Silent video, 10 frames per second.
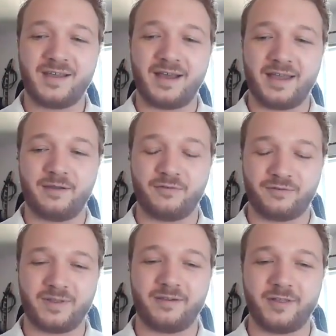uh, it was
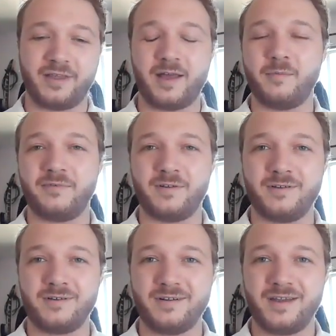really, really
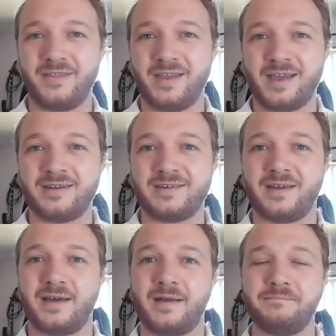helpful in the end.
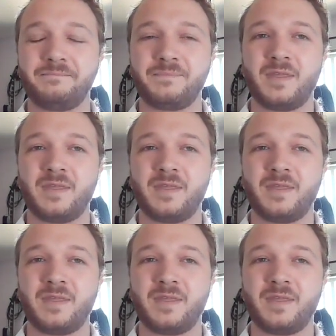Um,